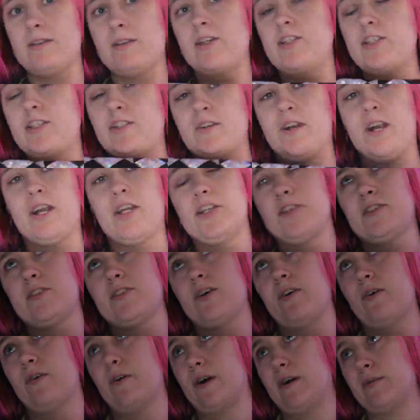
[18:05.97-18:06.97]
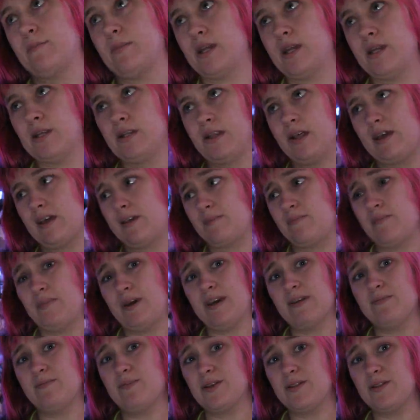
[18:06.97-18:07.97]
they stretch, so, I mean, like,
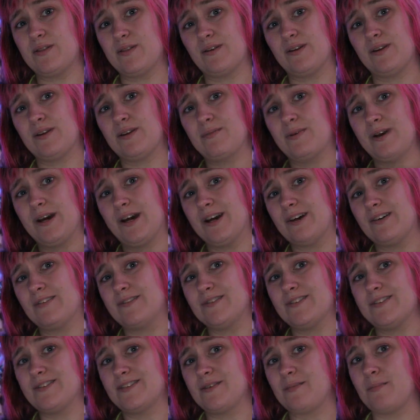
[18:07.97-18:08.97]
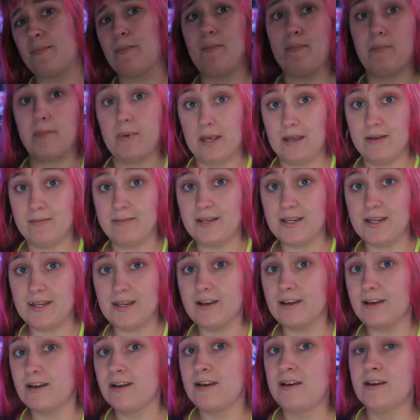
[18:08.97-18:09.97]
maybe 30 pounds,
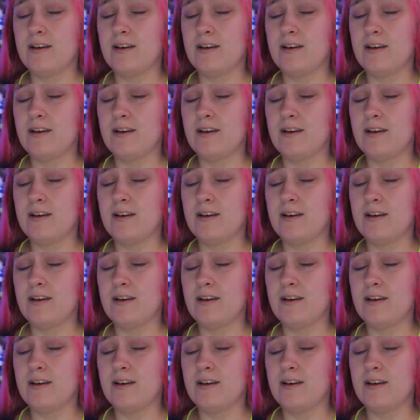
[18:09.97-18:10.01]
maybe.